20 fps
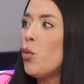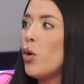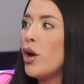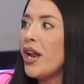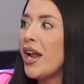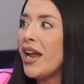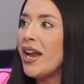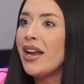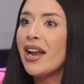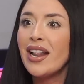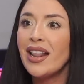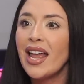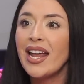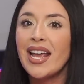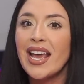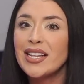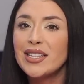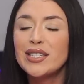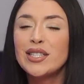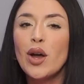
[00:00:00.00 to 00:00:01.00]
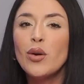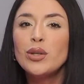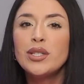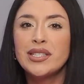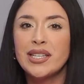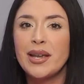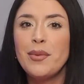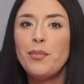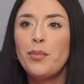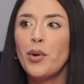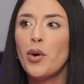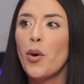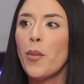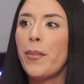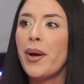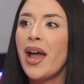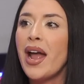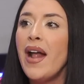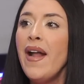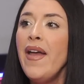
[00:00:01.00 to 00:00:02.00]
wouldn't like it's so simple,
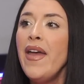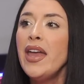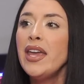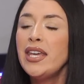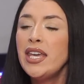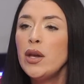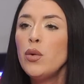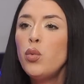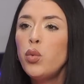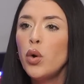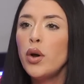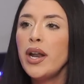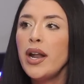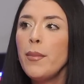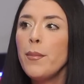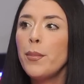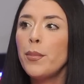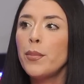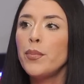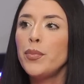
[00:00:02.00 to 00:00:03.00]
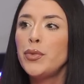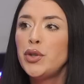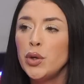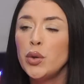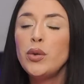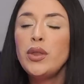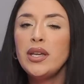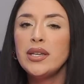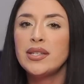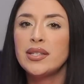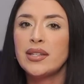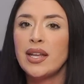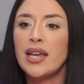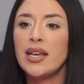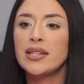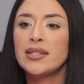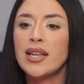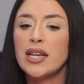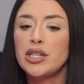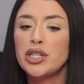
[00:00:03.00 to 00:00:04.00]
yeah, but yeah. he wouldn't do these
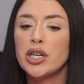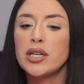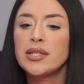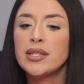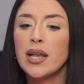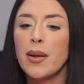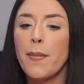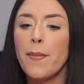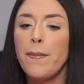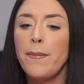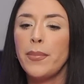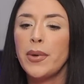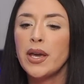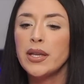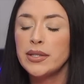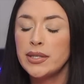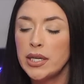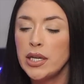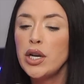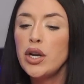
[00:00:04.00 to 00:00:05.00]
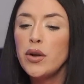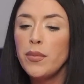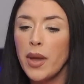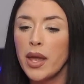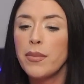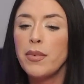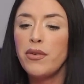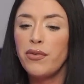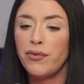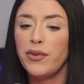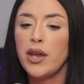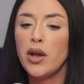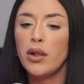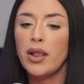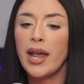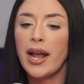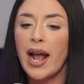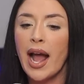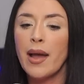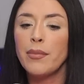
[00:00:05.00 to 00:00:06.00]
things that just continue to make me feel
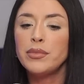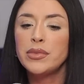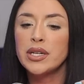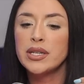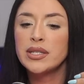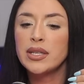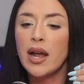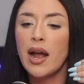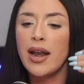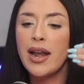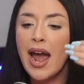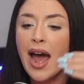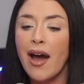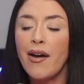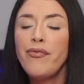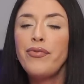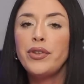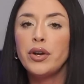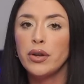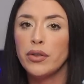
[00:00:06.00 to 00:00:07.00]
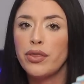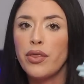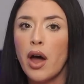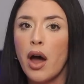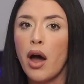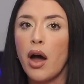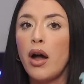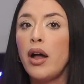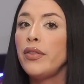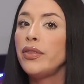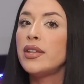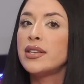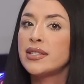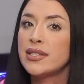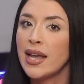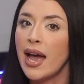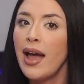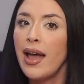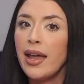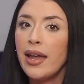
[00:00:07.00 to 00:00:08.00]
like I'm just an afterthought on the
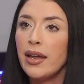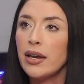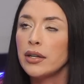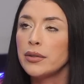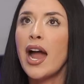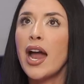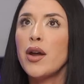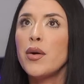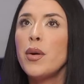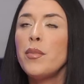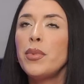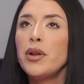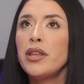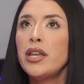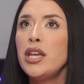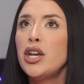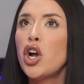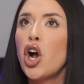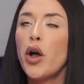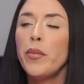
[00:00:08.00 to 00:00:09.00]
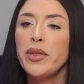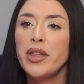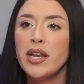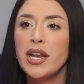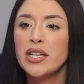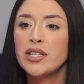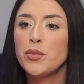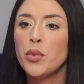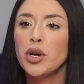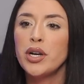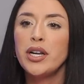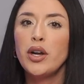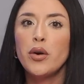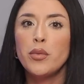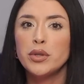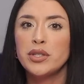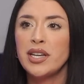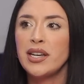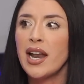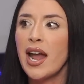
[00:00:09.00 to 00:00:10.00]
side. I remember he called me the next morning
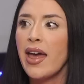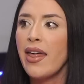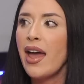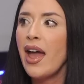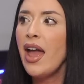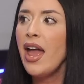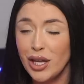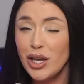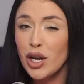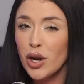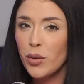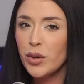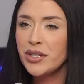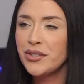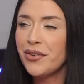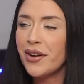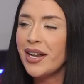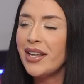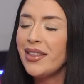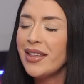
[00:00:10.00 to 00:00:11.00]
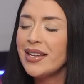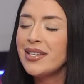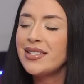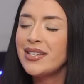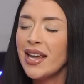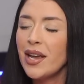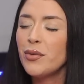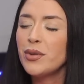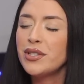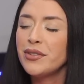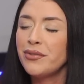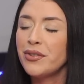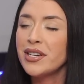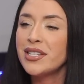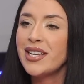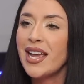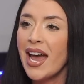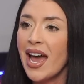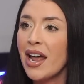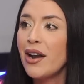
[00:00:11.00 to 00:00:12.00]
como si nada. You know what's funny? This day was the
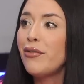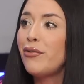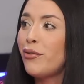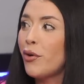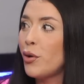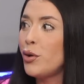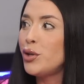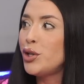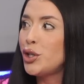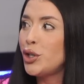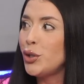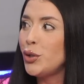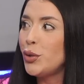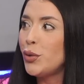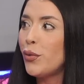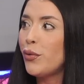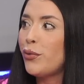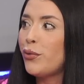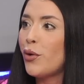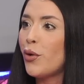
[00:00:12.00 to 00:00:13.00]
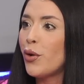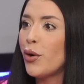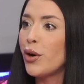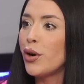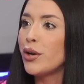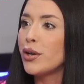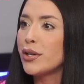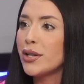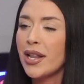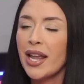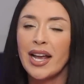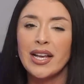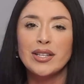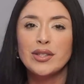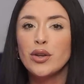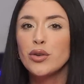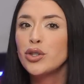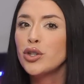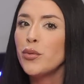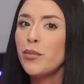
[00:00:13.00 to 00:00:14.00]
first day I had a photo shoot for like a
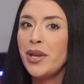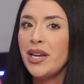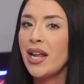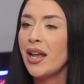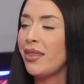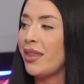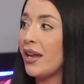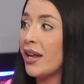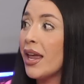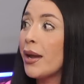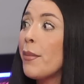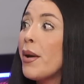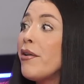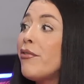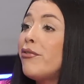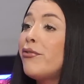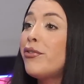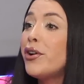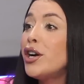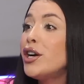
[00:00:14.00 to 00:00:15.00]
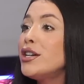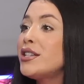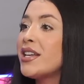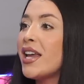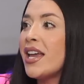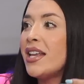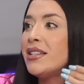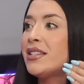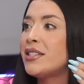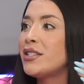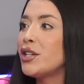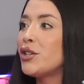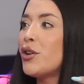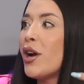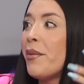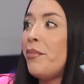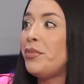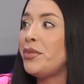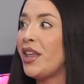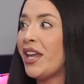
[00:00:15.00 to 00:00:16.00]
social media thing, like my first
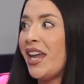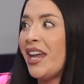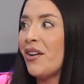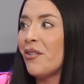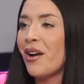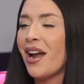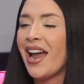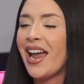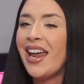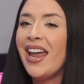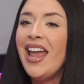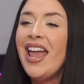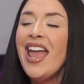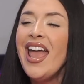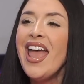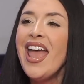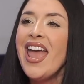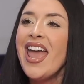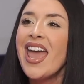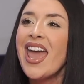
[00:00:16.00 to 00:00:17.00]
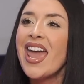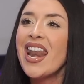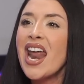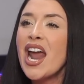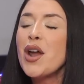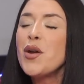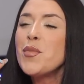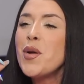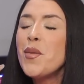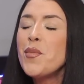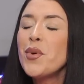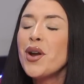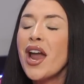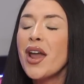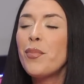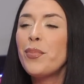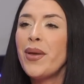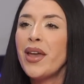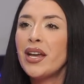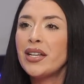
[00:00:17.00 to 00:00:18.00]
Instagram oh, thing, right? And I remember
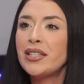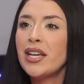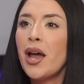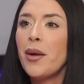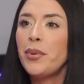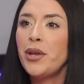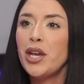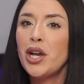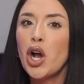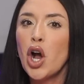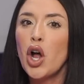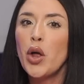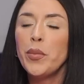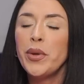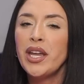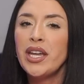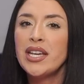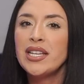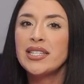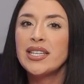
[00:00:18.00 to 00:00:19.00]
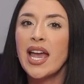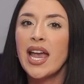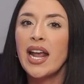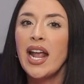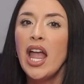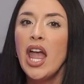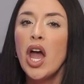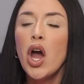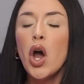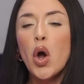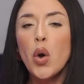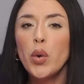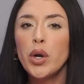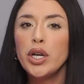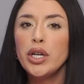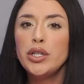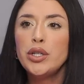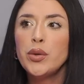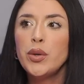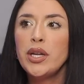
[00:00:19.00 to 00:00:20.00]
I picked up, he called me and he's like, "Oh, what
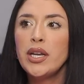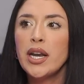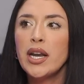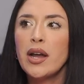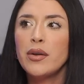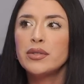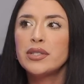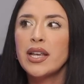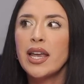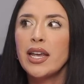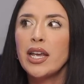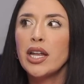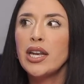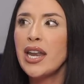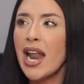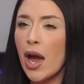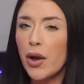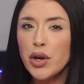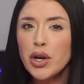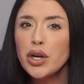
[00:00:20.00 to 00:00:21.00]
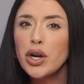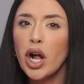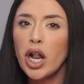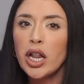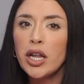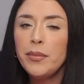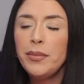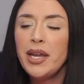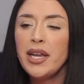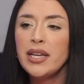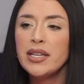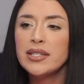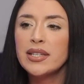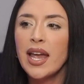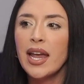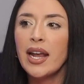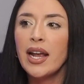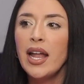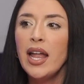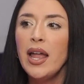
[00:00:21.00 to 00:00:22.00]
are you doing?" And I was like, "Now you're calling me?" He's he's
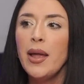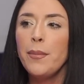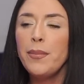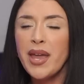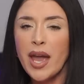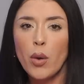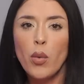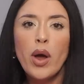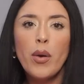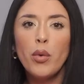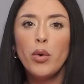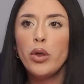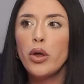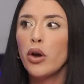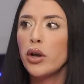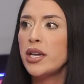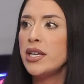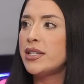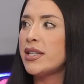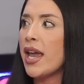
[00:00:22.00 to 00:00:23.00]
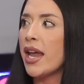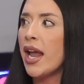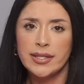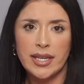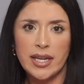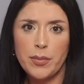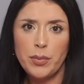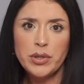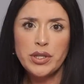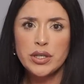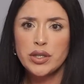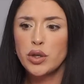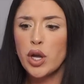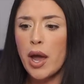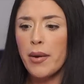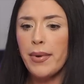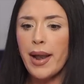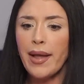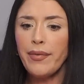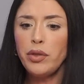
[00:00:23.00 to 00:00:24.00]
like, bien huevudo. He's like, sí, pues estoy
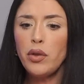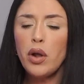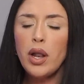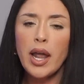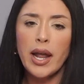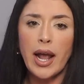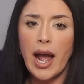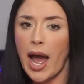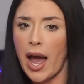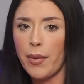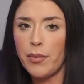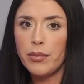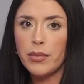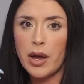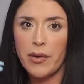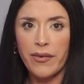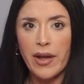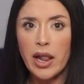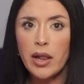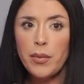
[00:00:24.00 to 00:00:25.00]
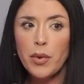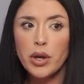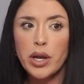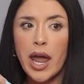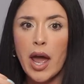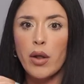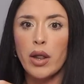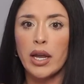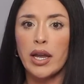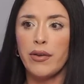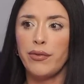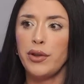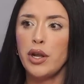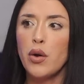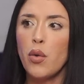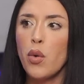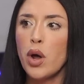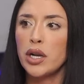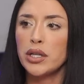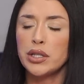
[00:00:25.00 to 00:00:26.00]
hablando. Like, I'm available now. Like, if you
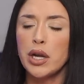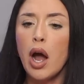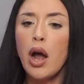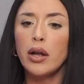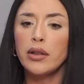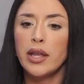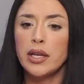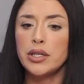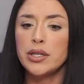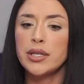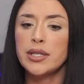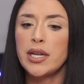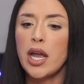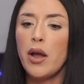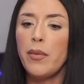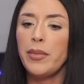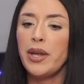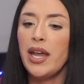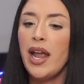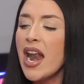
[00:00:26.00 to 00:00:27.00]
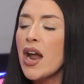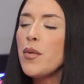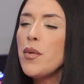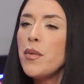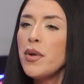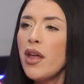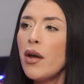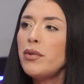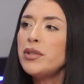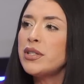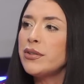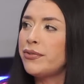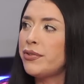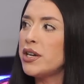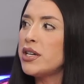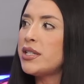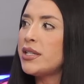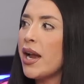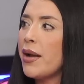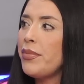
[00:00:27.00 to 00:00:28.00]
don't want to talk, then just tell me. And I remember that was the
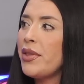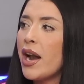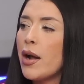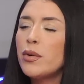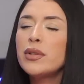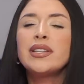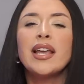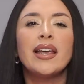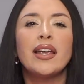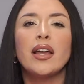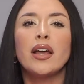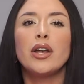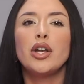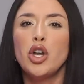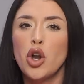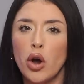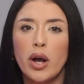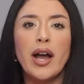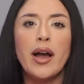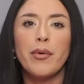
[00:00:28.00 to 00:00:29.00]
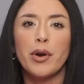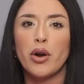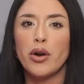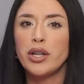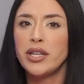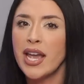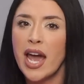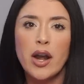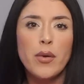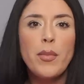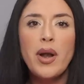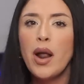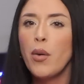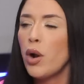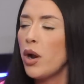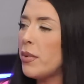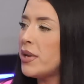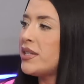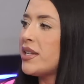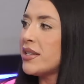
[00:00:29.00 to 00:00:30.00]
first time that I was like, no, cabrón, ya no me la
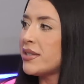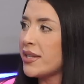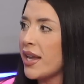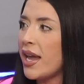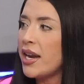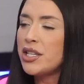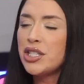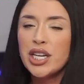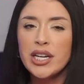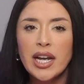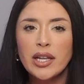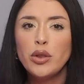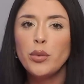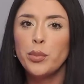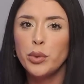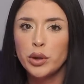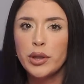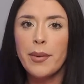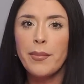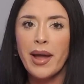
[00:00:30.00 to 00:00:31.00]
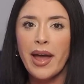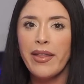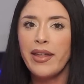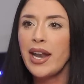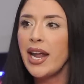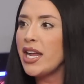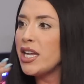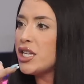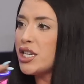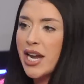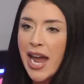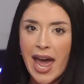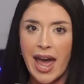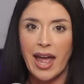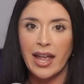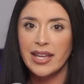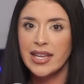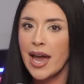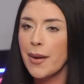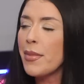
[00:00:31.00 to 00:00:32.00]
vuelves a hacer. Chinga tu puta madre.
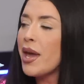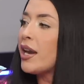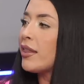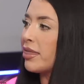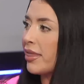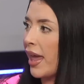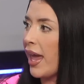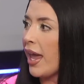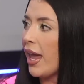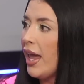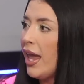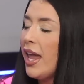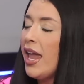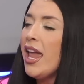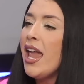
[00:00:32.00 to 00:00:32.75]
Ya, ya me harté.